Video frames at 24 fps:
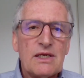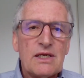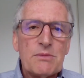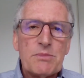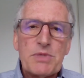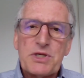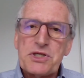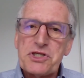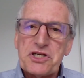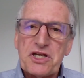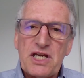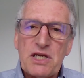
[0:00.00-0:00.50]

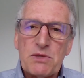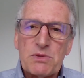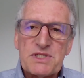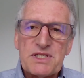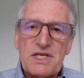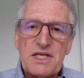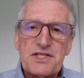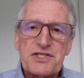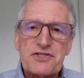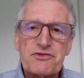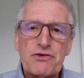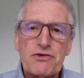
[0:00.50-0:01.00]
but she was
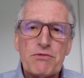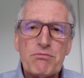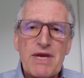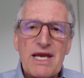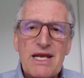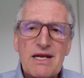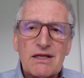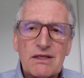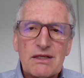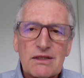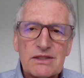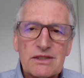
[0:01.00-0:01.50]

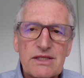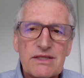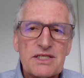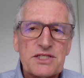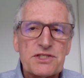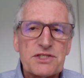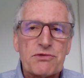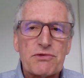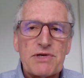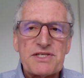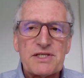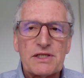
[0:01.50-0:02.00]
instrumental in
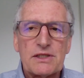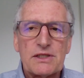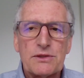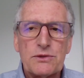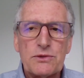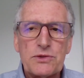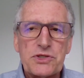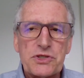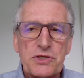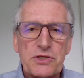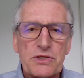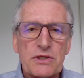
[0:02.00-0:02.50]
this
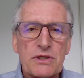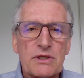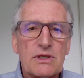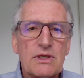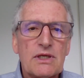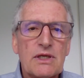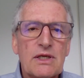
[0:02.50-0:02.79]
resolution,